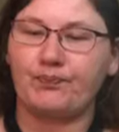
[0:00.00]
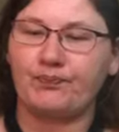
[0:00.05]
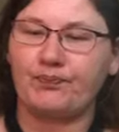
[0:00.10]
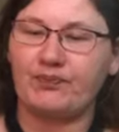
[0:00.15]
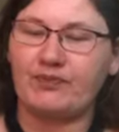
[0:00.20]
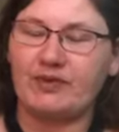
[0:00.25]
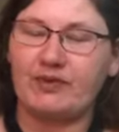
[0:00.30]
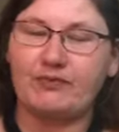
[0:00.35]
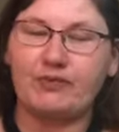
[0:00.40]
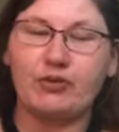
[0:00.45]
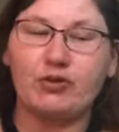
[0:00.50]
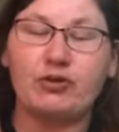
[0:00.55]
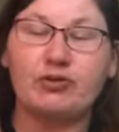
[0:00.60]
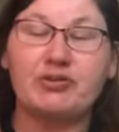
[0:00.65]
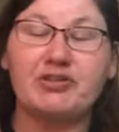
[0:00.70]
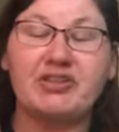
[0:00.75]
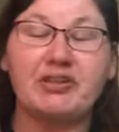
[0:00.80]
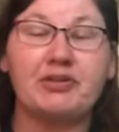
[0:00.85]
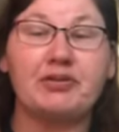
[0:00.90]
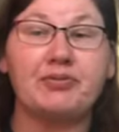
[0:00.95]
if you're
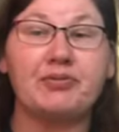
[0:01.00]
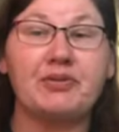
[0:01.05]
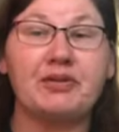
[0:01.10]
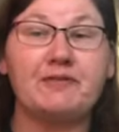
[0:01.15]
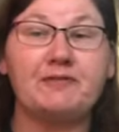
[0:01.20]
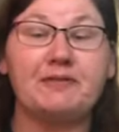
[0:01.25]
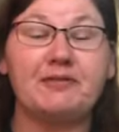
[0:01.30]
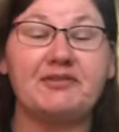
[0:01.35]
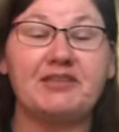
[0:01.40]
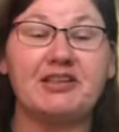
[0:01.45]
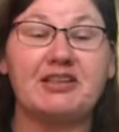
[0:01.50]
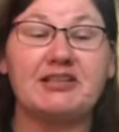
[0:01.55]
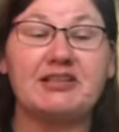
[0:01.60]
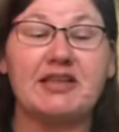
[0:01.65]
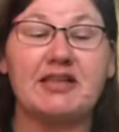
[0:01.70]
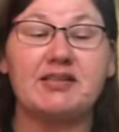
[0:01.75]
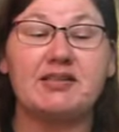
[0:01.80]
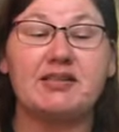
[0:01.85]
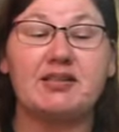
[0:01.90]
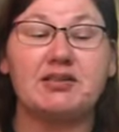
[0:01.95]
using 350s,
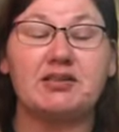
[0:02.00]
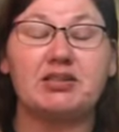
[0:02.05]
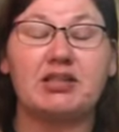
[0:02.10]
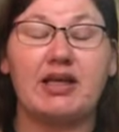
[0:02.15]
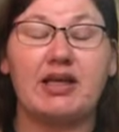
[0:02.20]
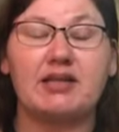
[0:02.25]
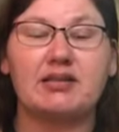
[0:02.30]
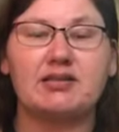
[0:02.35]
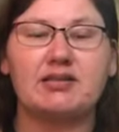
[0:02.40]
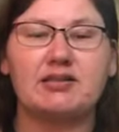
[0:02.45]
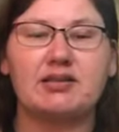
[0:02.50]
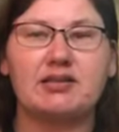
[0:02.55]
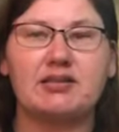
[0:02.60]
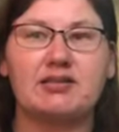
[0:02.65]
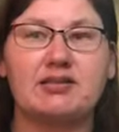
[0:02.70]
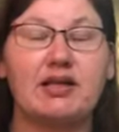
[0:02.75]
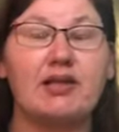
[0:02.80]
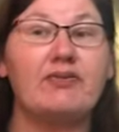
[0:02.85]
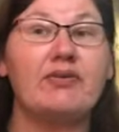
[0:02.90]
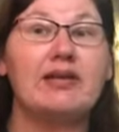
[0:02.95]
I suggest
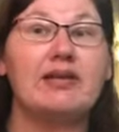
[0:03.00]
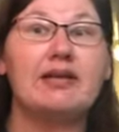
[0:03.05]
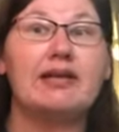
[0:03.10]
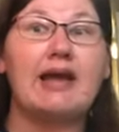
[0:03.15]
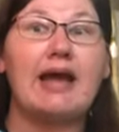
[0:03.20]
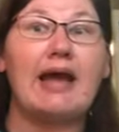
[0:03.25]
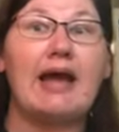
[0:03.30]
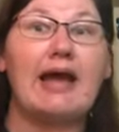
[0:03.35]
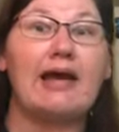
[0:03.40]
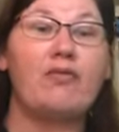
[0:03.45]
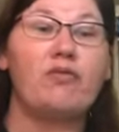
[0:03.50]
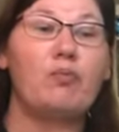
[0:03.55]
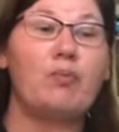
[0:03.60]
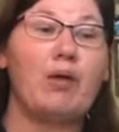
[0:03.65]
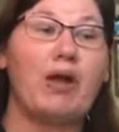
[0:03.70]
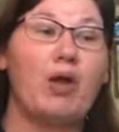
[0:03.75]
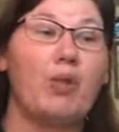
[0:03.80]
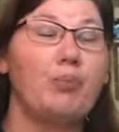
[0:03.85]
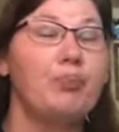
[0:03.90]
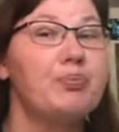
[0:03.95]
7.5
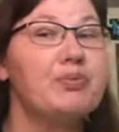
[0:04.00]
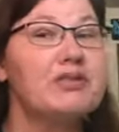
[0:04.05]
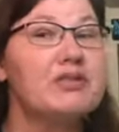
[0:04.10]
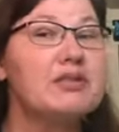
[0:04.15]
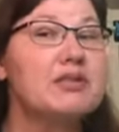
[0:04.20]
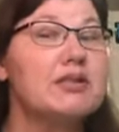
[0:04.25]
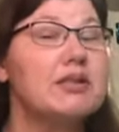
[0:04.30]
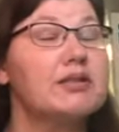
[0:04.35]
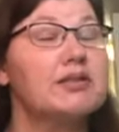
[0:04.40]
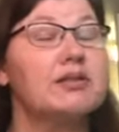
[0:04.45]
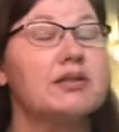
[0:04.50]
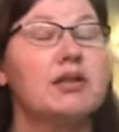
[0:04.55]
pumps